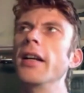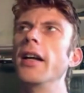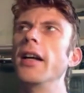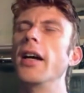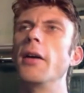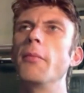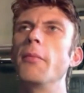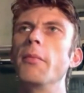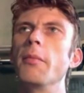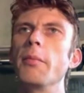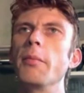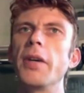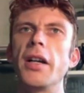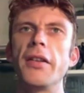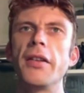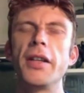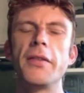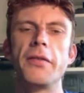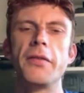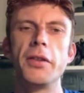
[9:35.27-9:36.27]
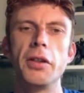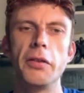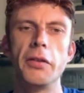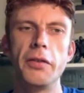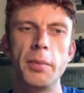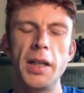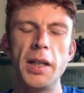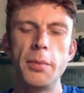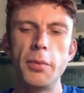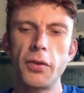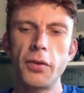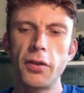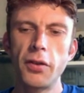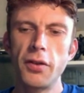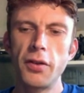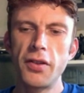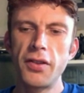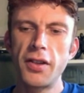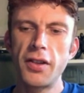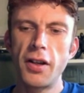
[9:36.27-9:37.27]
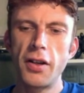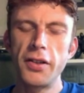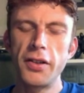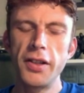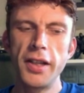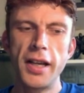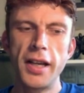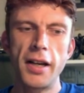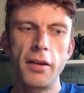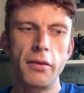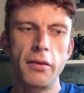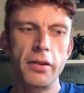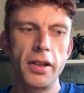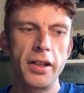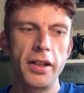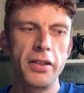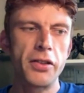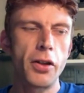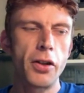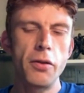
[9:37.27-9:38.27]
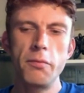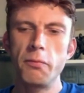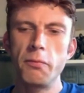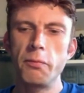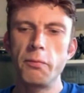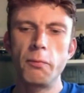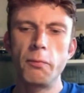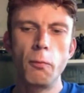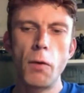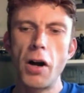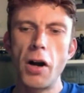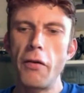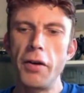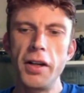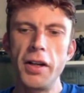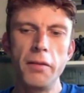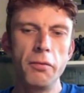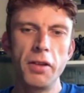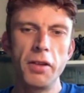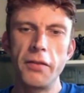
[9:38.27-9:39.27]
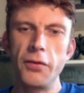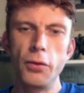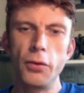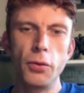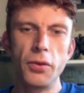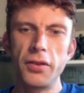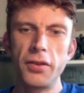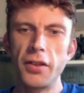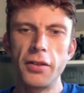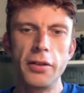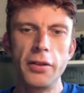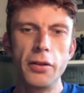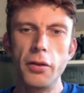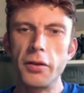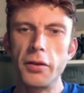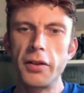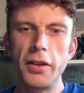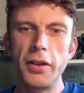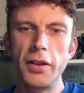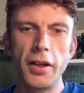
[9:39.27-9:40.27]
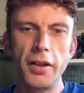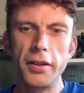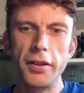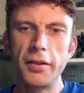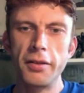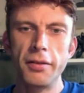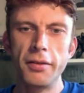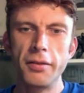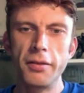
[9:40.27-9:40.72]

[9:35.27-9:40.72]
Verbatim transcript: Um, but, you know, for people sort of starting out, don't worry if yours doesn't look like